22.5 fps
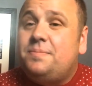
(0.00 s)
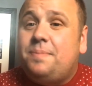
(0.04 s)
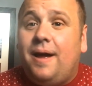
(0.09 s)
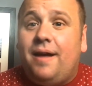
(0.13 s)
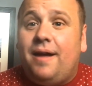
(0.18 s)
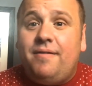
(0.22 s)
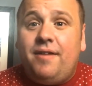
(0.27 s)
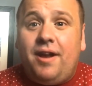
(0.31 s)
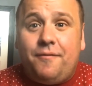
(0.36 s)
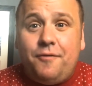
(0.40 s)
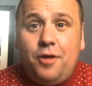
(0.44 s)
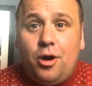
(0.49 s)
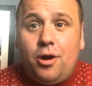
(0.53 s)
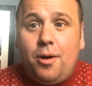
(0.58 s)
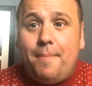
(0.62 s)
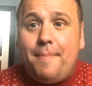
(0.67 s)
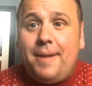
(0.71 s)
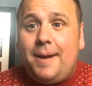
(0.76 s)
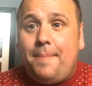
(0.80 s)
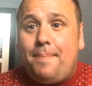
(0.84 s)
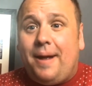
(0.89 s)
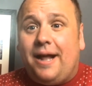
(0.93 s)
but I've not got
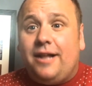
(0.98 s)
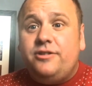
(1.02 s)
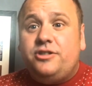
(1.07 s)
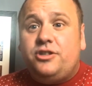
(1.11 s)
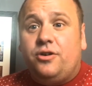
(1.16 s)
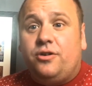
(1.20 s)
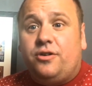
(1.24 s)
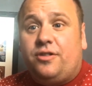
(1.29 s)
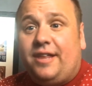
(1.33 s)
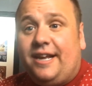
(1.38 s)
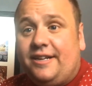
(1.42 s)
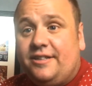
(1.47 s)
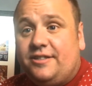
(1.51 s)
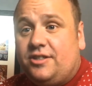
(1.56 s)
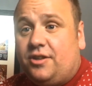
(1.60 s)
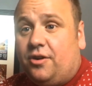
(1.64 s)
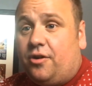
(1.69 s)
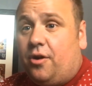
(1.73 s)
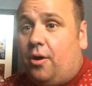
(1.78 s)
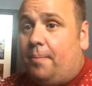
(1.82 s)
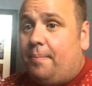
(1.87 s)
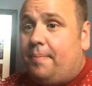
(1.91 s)
many Panto things
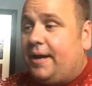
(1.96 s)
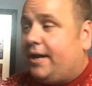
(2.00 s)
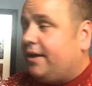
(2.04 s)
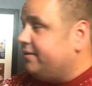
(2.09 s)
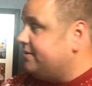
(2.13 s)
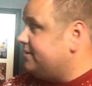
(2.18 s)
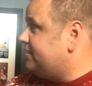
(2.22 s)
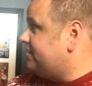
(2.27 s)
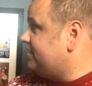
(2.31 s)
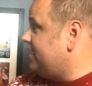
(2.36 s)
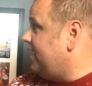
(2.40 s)
stuck up because,